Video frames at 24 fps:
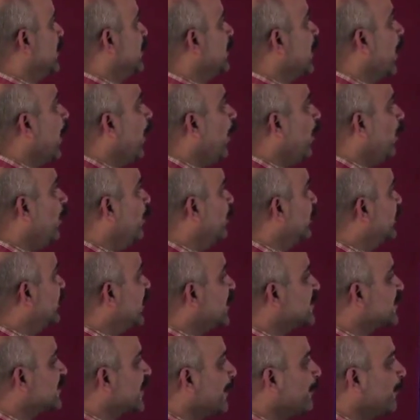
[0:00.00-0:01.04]
Now
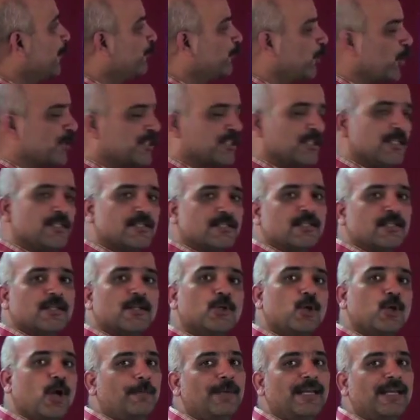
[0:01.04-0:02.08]
this type of questions
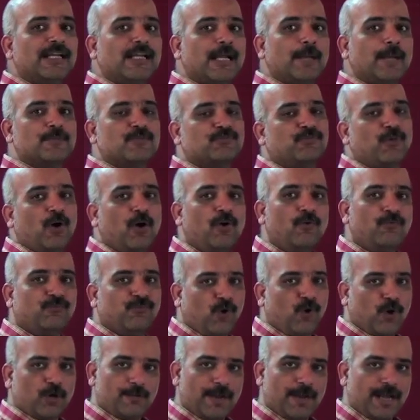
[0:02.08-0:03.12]
normally comes for
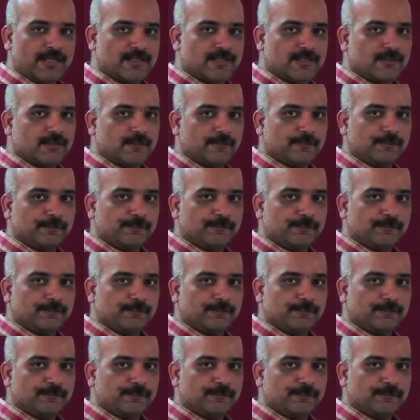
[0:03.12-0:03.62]
4 marks.